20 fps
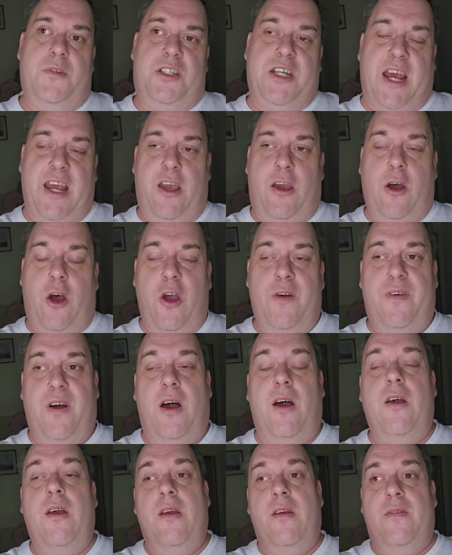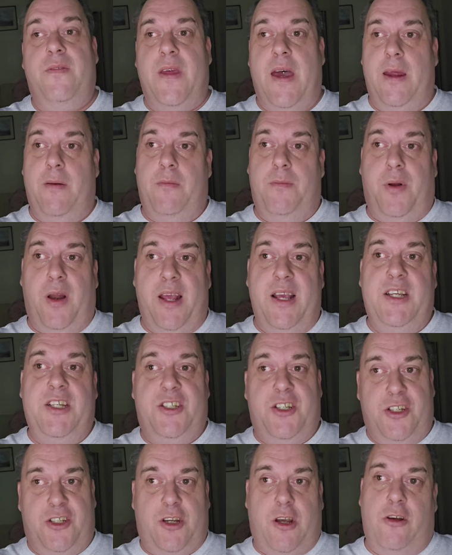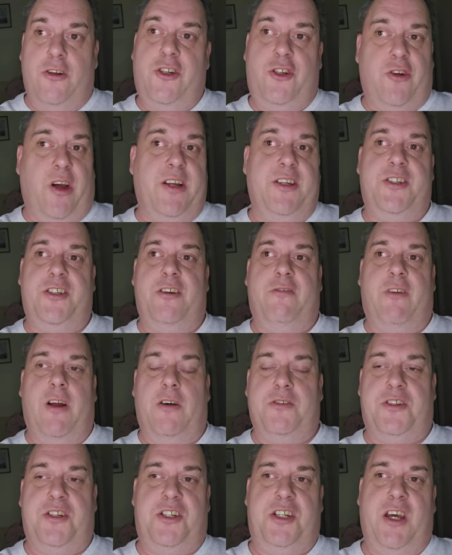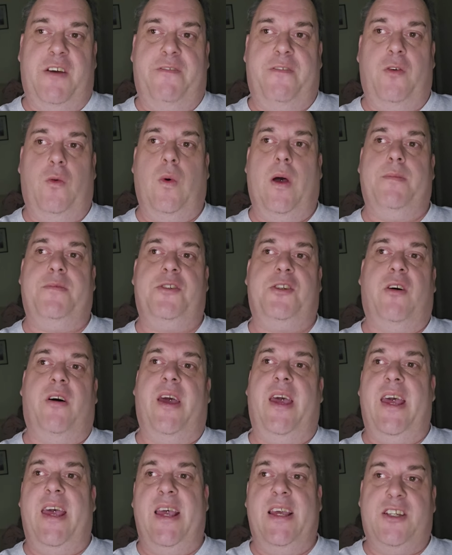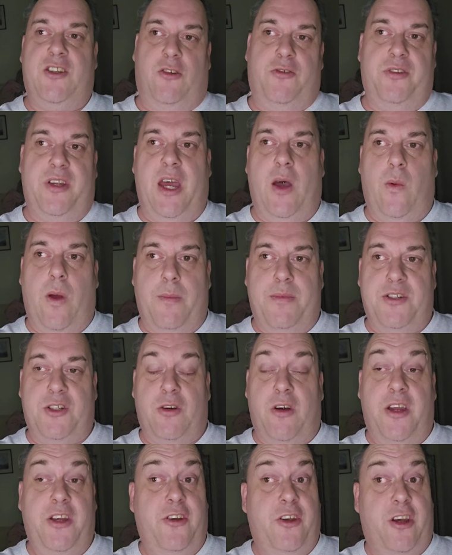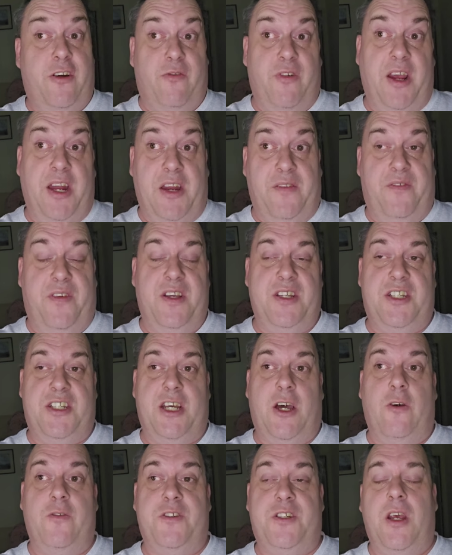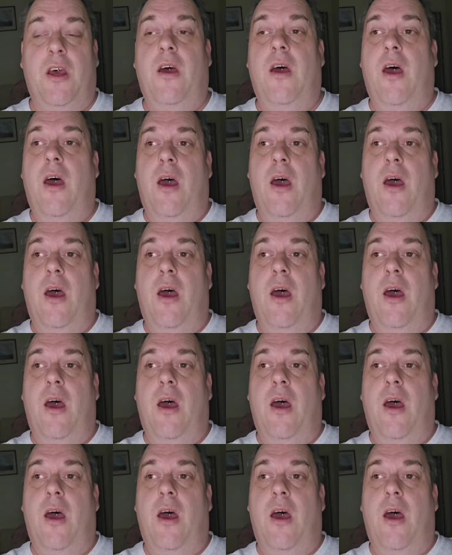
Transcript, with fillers: takeover, then please just go straight to the Rails of Sheffield website. It is on their website and you can read it for yourselves.